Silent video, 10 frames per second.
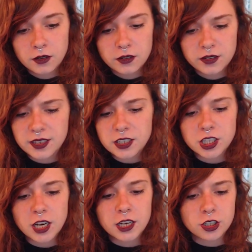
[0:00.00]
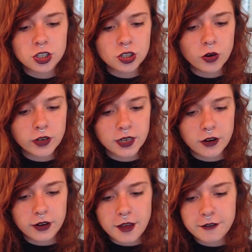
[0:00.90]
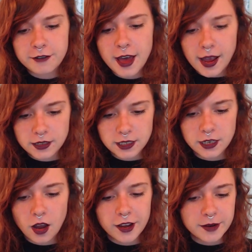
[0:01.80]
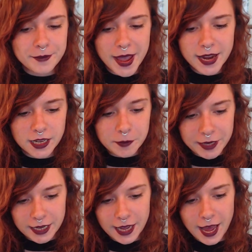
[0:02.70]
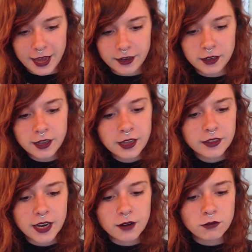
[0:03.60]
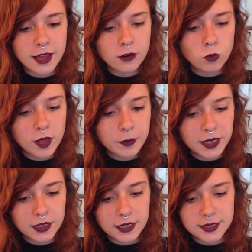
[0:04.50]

Such an extraordinary effect in unmanning me it had, that I ran weeping